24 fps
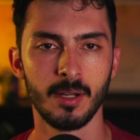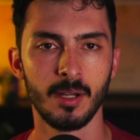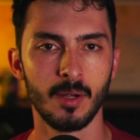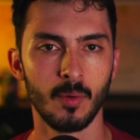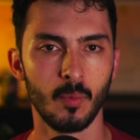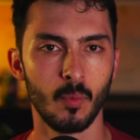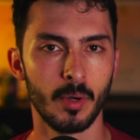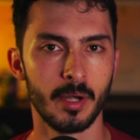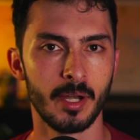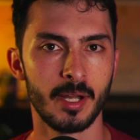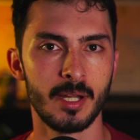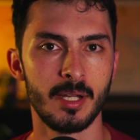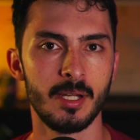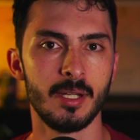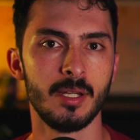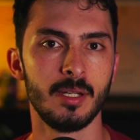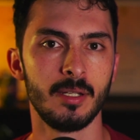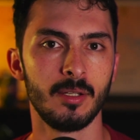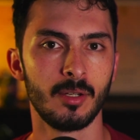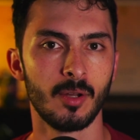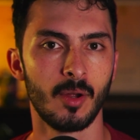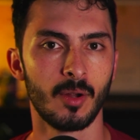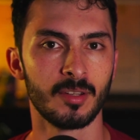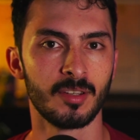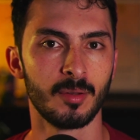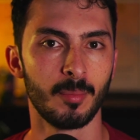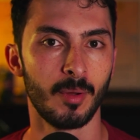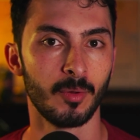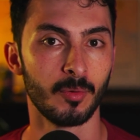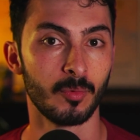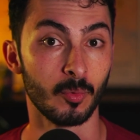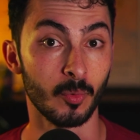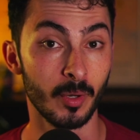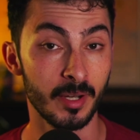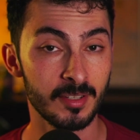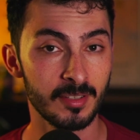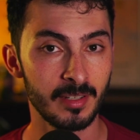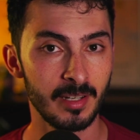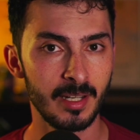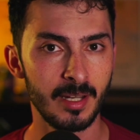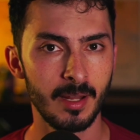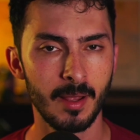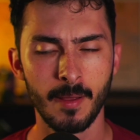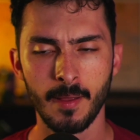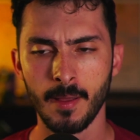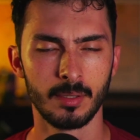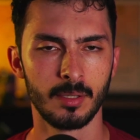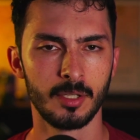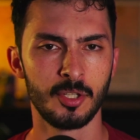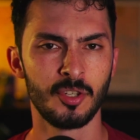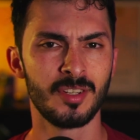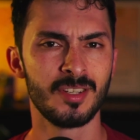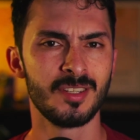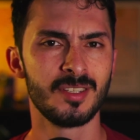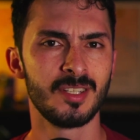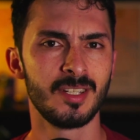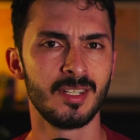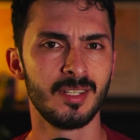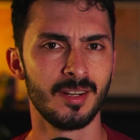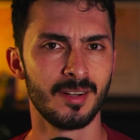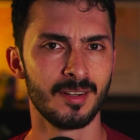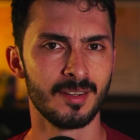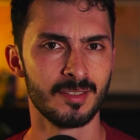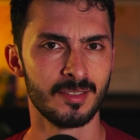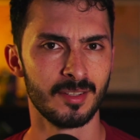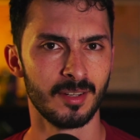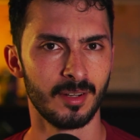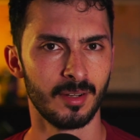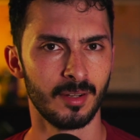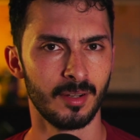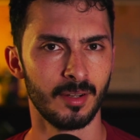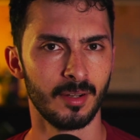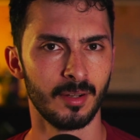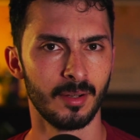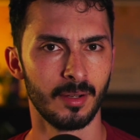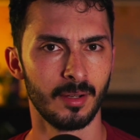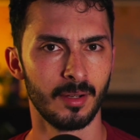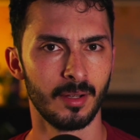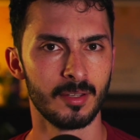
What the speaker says: where he talks about Grizzly, you can see there's a